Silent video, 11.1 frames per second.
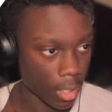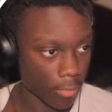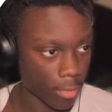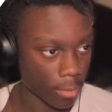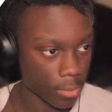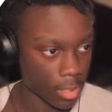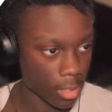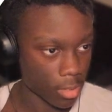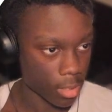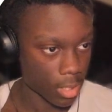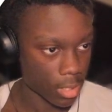him set
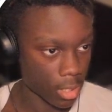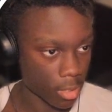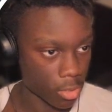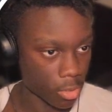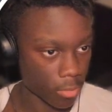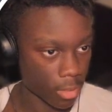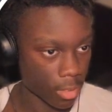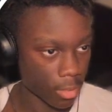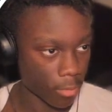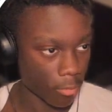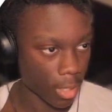the
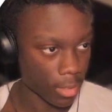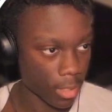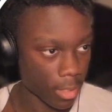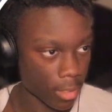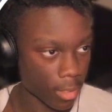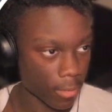screen right there.